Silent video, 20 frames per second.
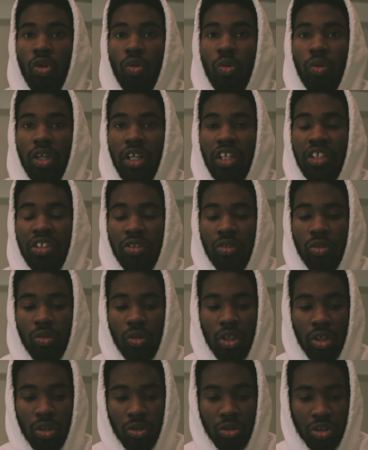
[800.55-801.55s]
relational
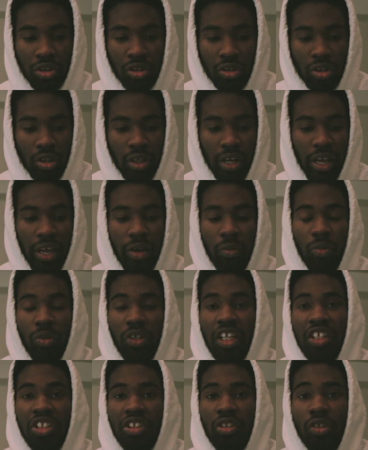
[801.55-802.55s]
culture, and
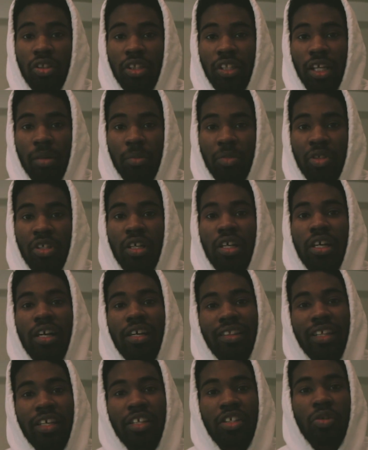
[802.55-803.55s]
relational climate.
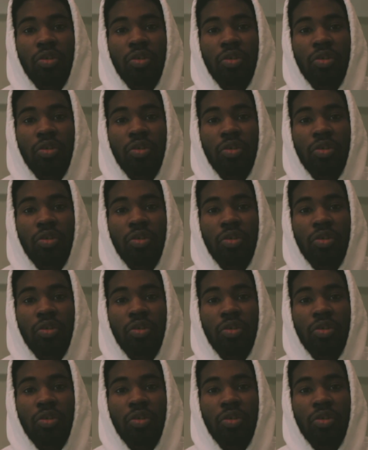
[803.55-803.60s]
Thank